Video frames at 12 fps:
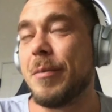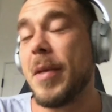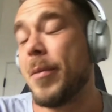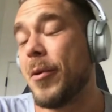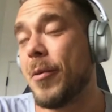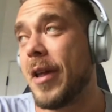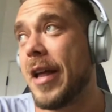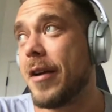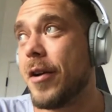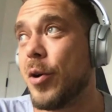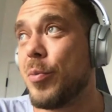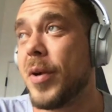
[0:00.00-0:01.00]
well, maybe, well, I
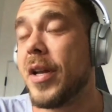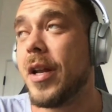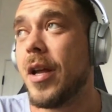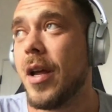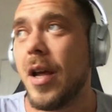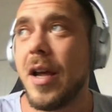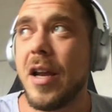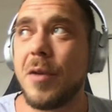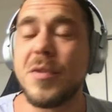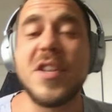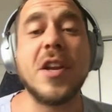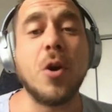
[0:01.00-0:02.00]
don't know, but I
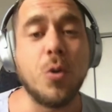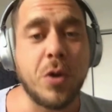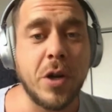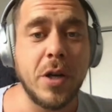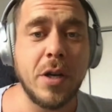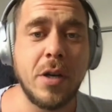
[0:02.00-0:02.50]
was getting older